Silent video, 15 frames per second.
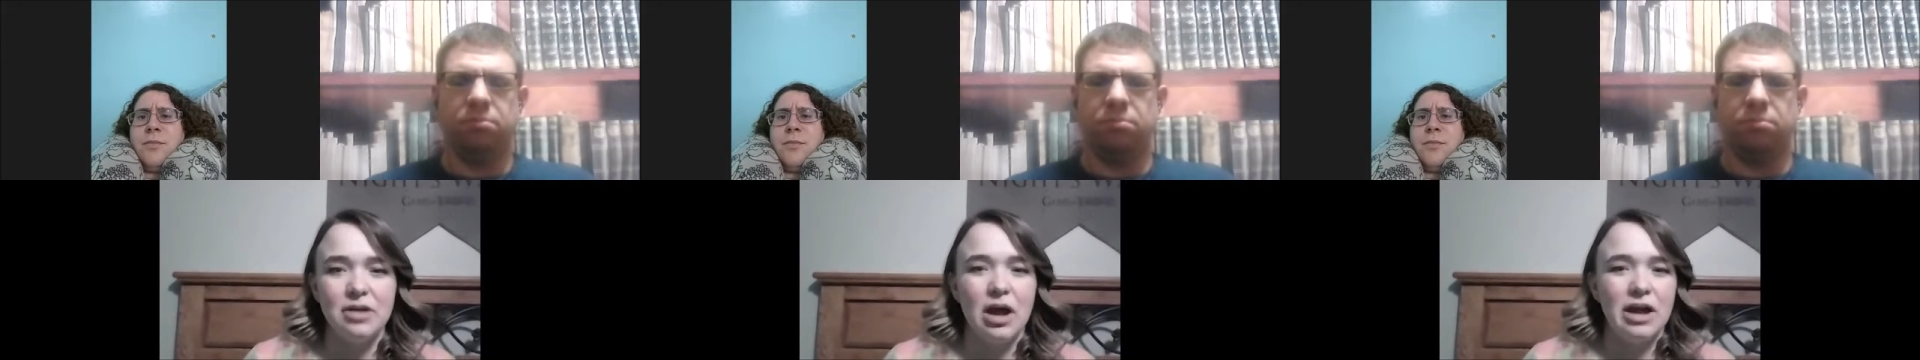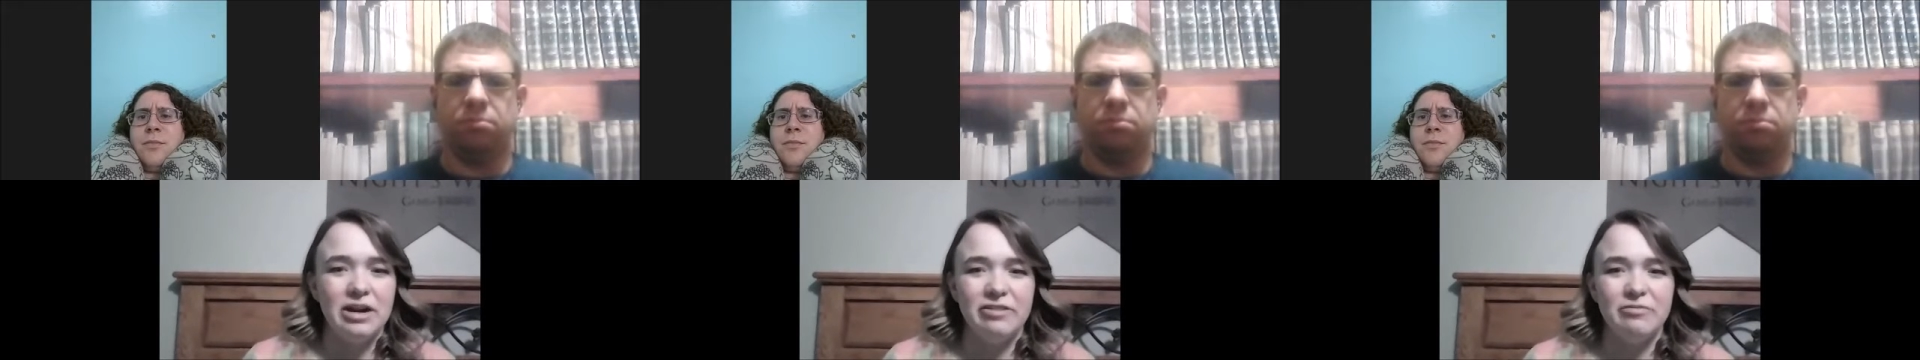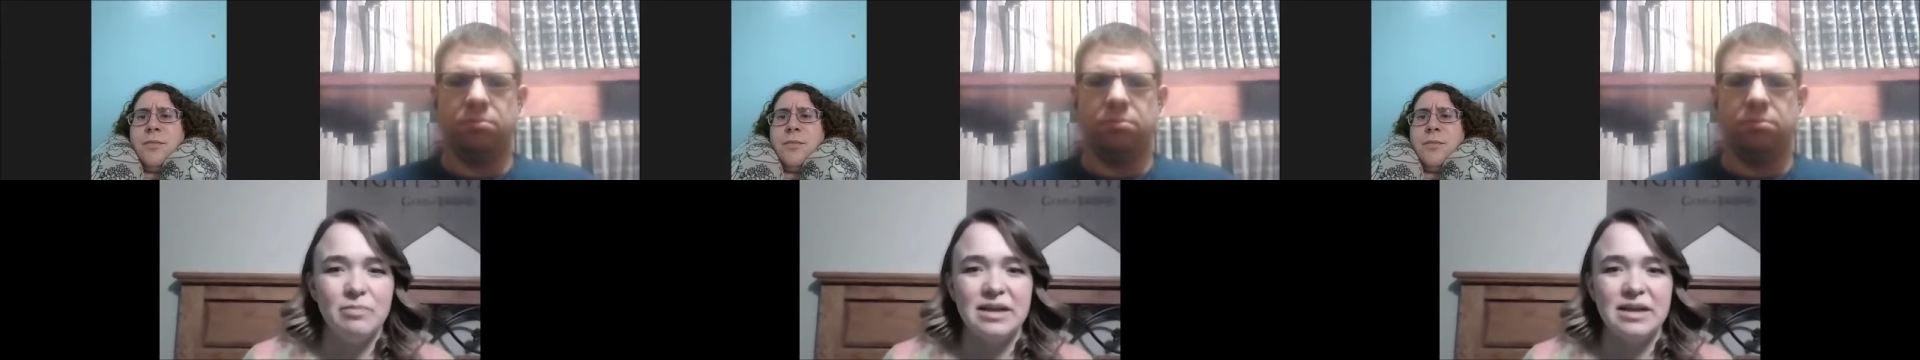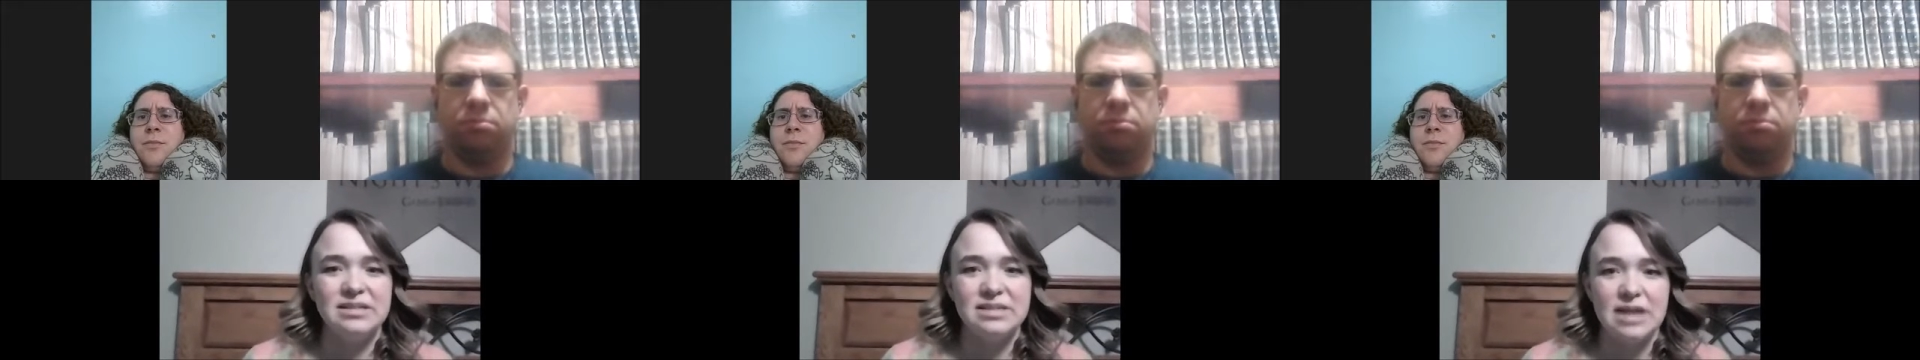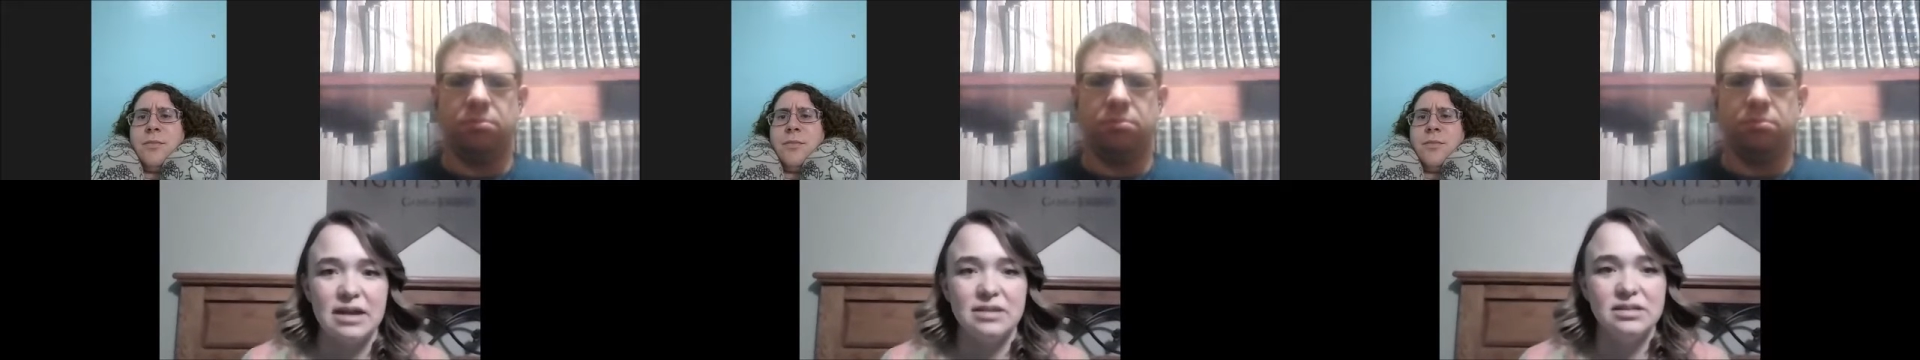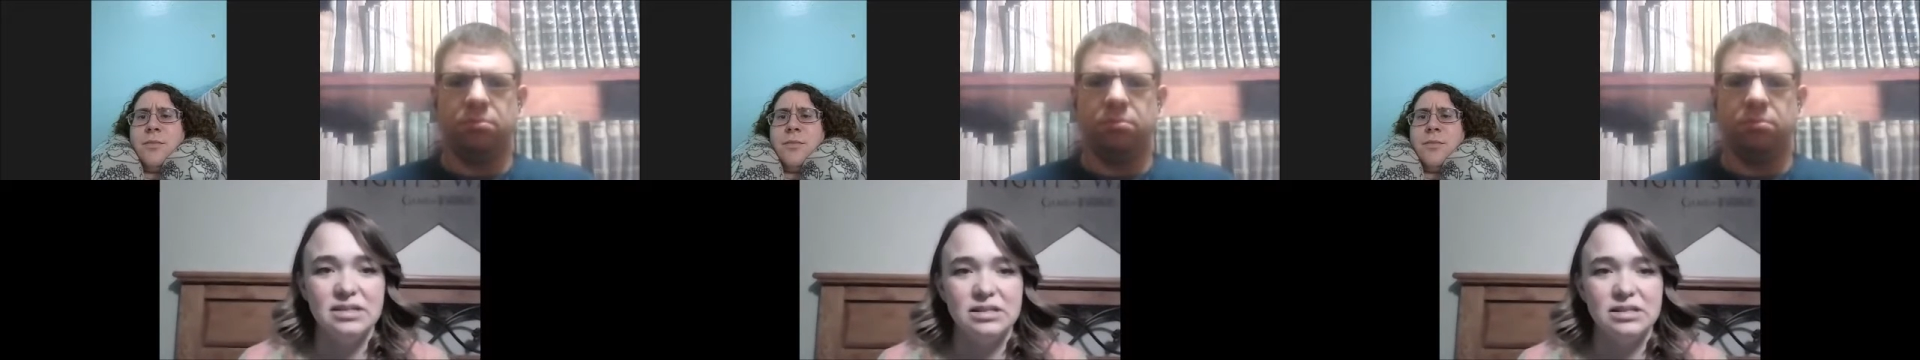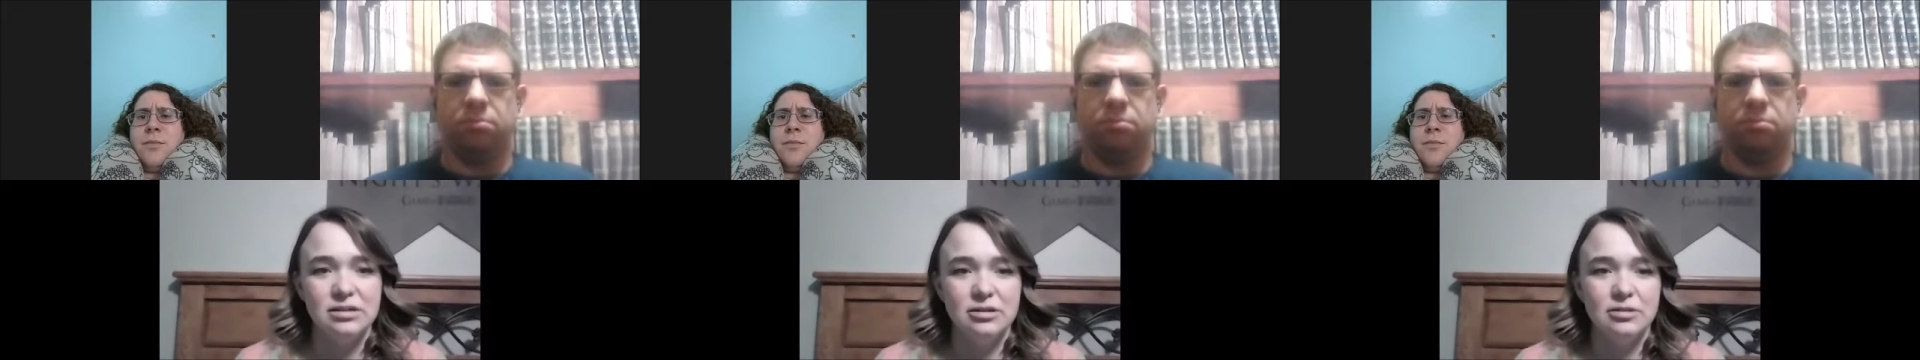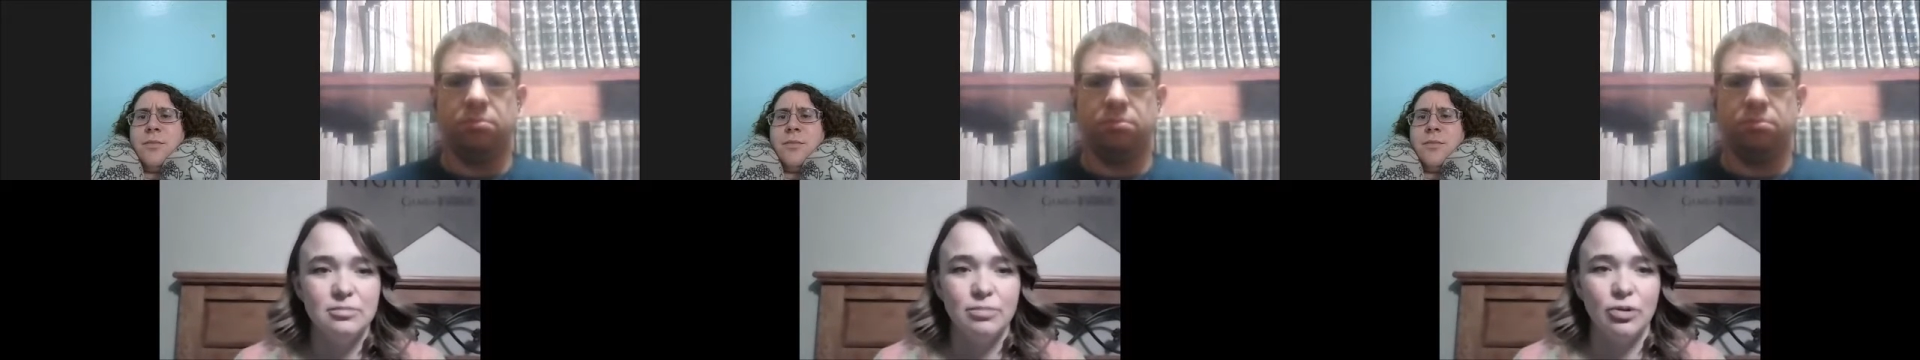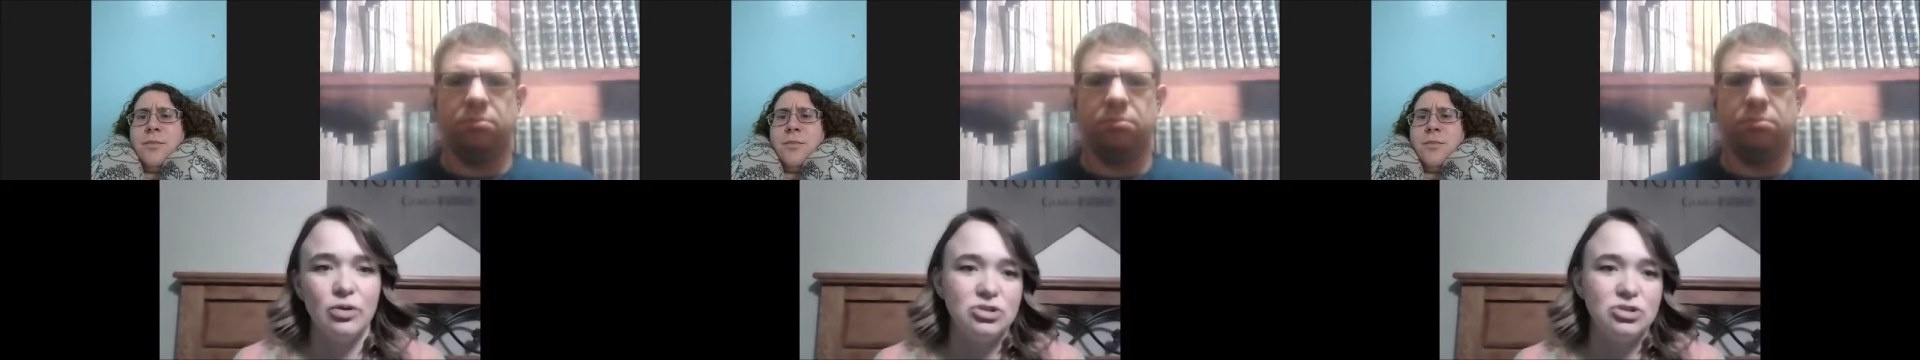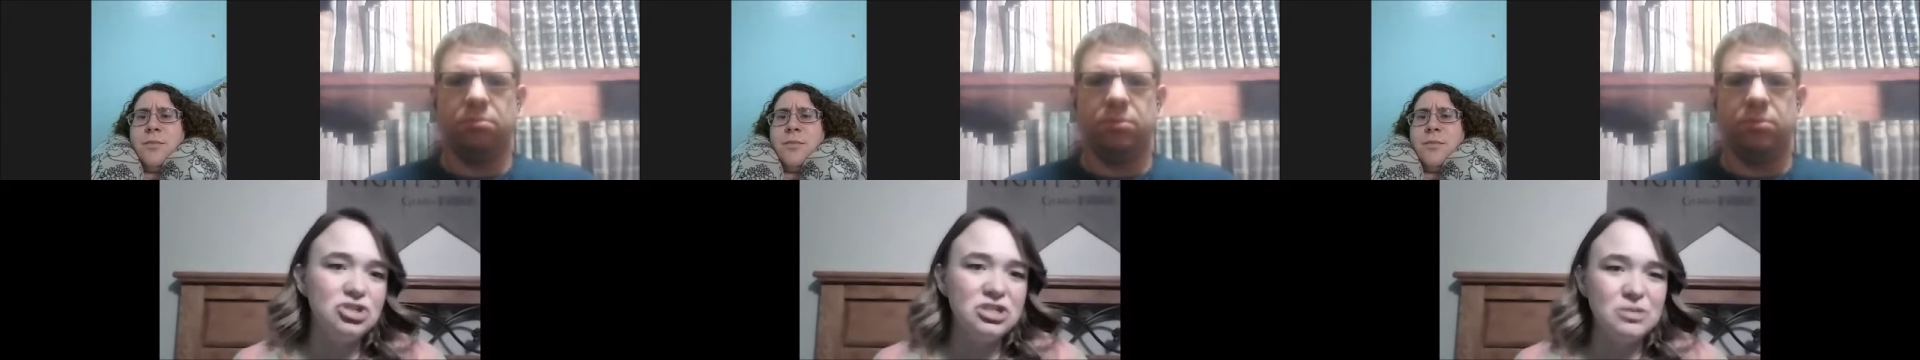Speaker 1: kind of makes sense
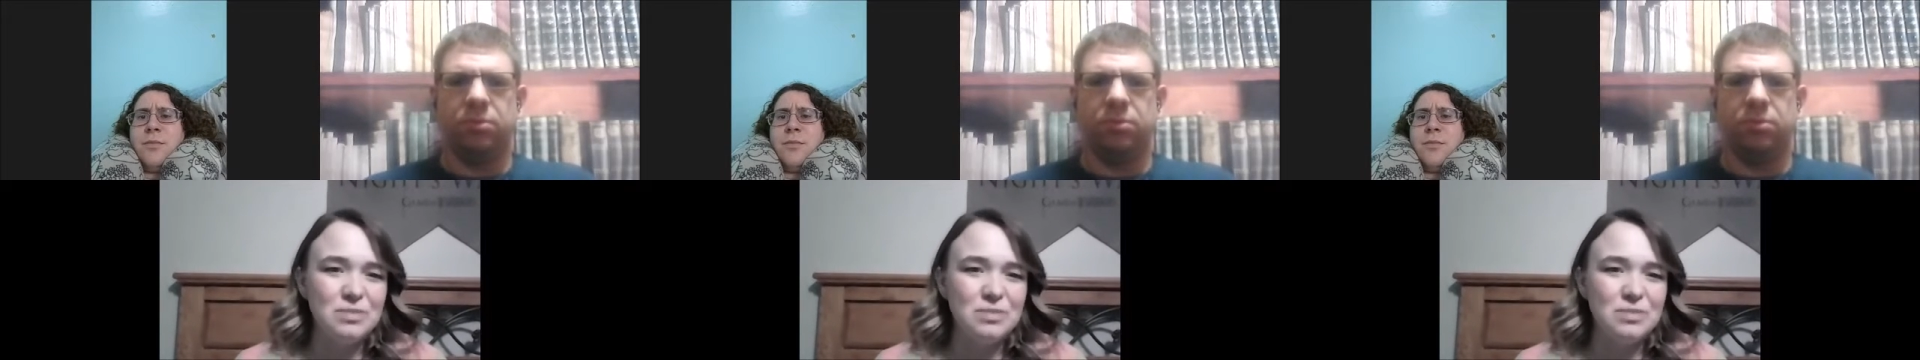because mm-hmm. she's